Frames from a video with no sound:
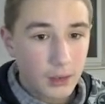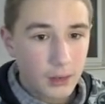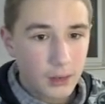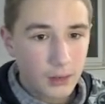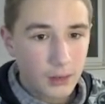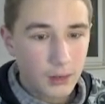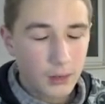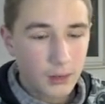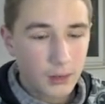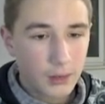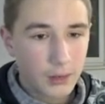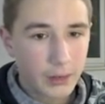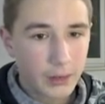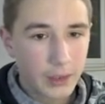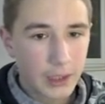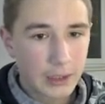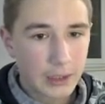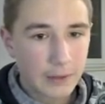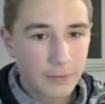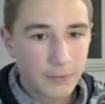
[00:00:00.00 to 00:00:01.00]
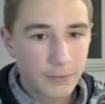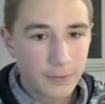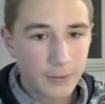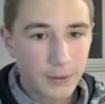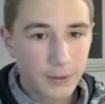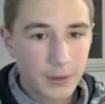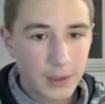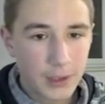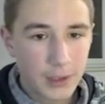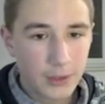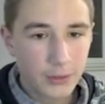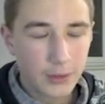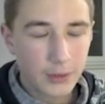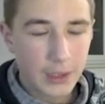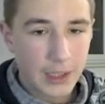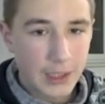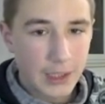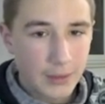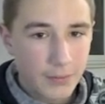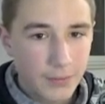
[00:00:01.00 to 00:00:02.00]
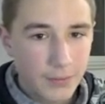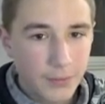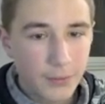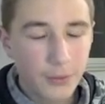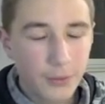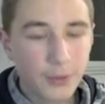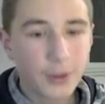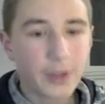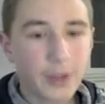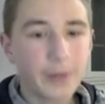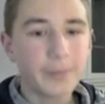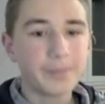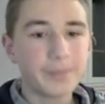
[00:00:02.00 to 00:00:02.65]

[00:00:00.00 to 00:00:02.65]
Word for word: Uh, a4. So a4.